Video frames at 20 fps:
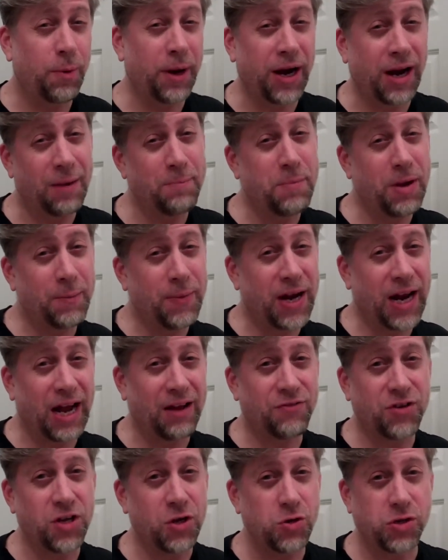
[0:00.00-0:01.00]
but maybe I'd
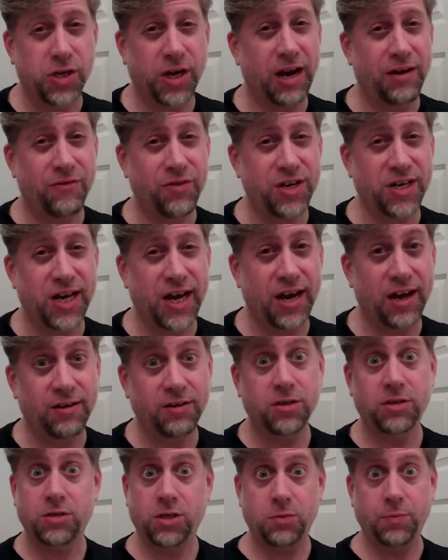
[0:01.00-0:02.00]
have to use it every day
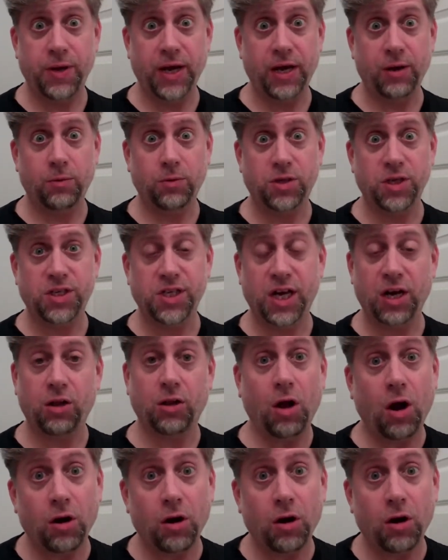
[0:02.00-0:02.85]
to be able to tell.